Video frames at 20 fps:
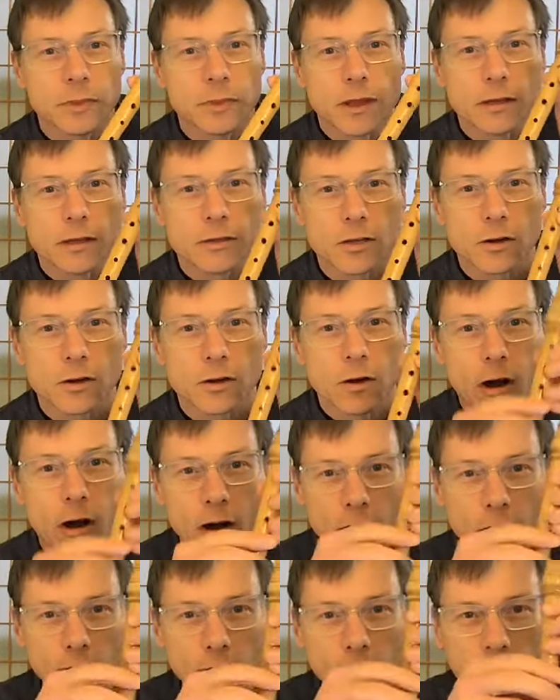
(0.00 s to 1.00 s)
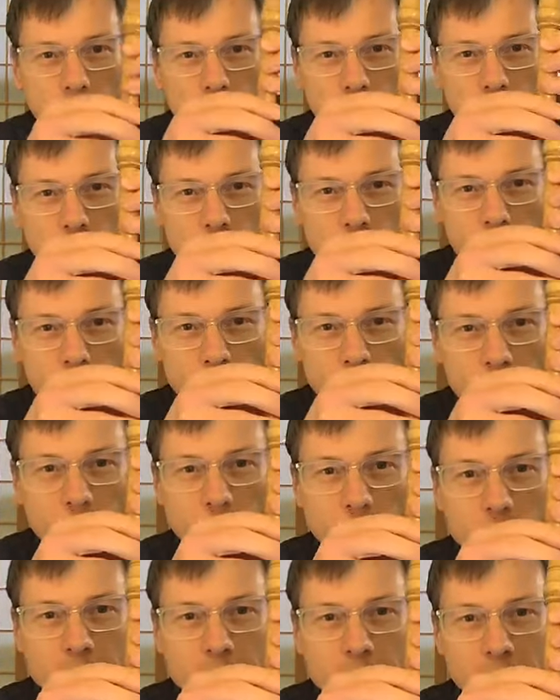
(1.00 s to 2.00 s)
So all the notes, all the
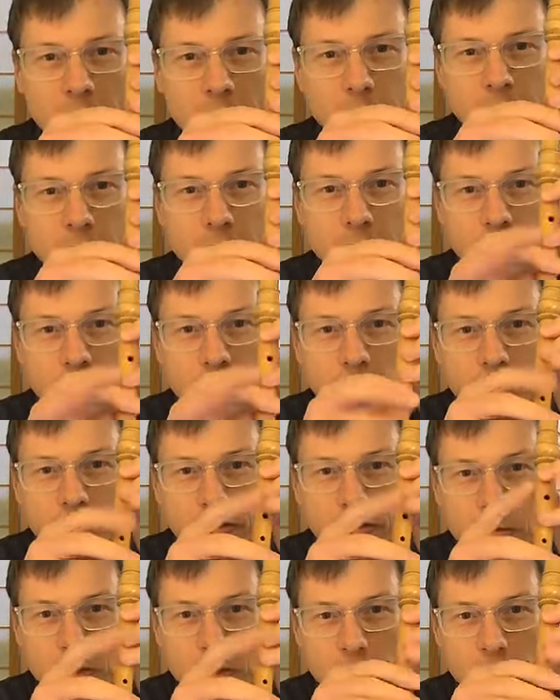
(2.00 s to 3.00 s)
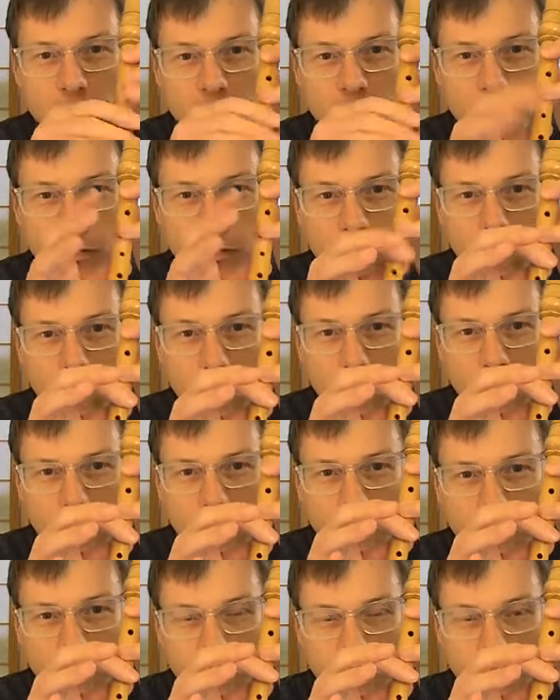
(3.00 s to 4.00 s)
chromatic pitches have to be done with cross
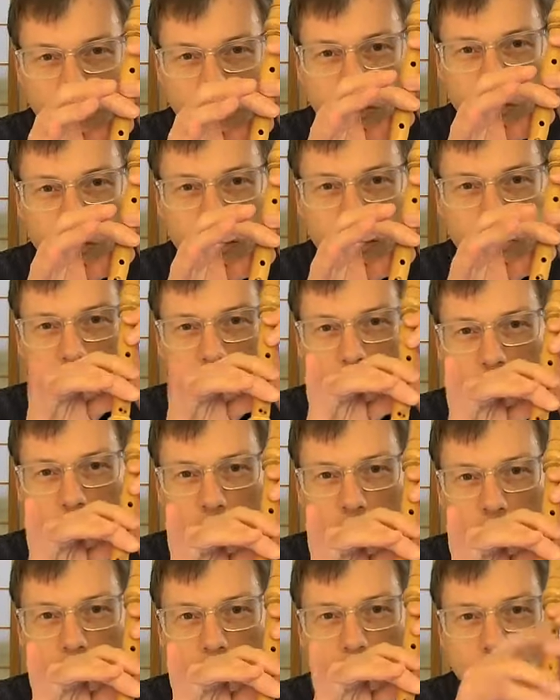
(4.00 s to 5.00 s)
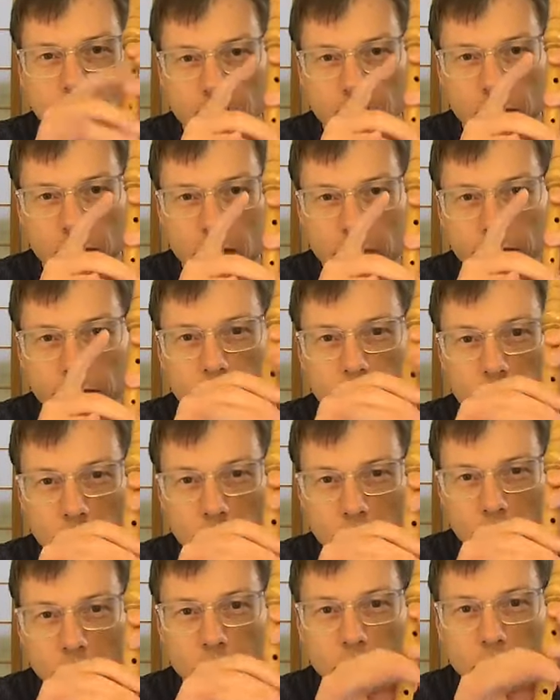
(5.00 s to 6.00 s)
fingerings where you skip holes and cover other
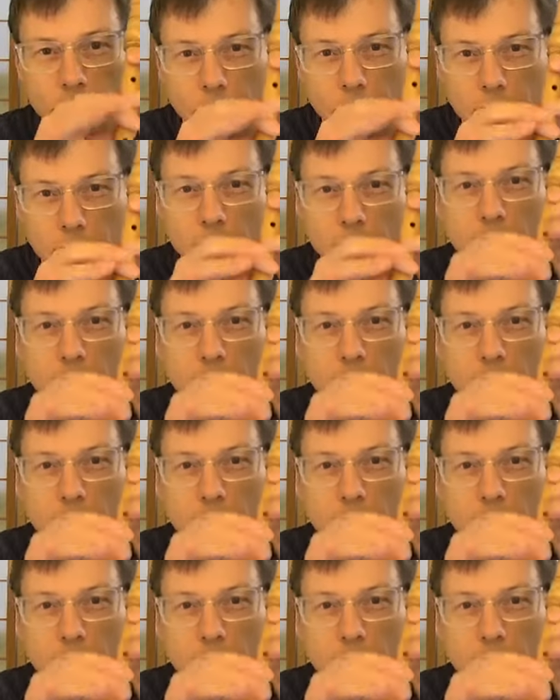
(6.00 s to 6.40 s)
holes.